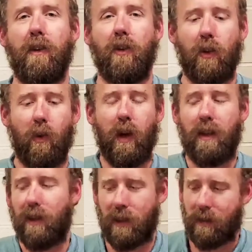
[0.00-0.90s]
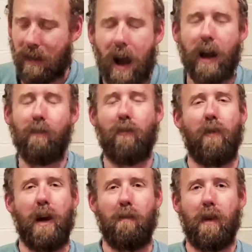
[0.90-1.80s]
during this time
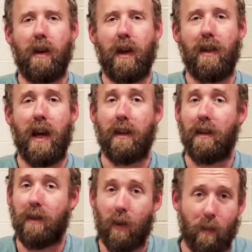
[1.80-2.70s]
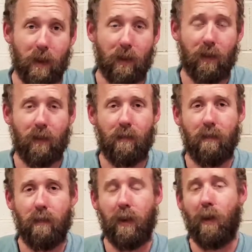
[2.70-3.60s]
frame, and that determines
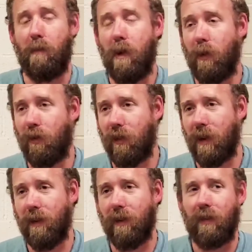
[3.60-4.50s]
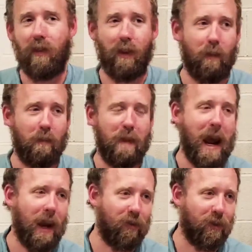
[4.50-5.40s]
your emotions, your
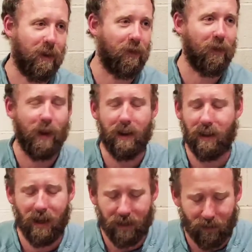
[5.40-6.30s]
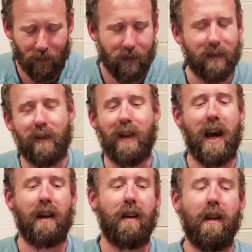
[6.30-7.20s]
passions, your intellect, or this or
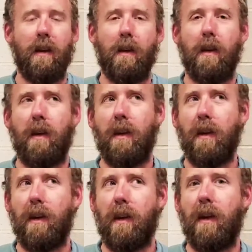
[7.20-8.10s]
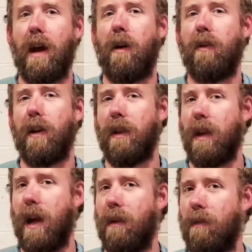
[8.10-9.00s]
that. How can
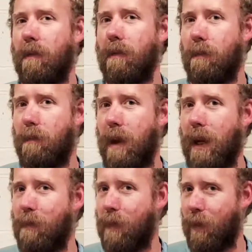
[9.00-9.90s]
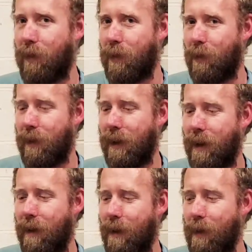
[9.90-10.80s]
that make a person who they
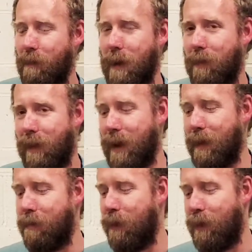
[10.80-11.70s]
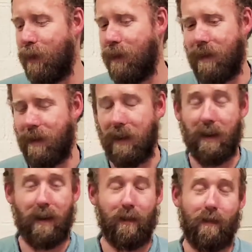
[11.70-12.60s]
are? All the people that are born,
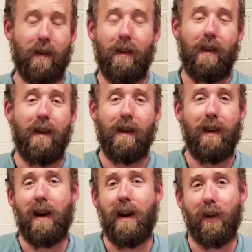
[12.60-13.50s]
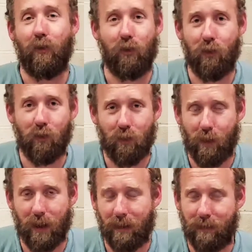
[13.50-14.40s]
on June
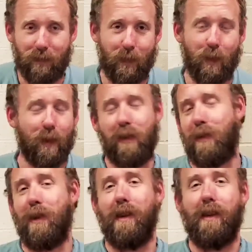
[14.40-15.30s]
24th,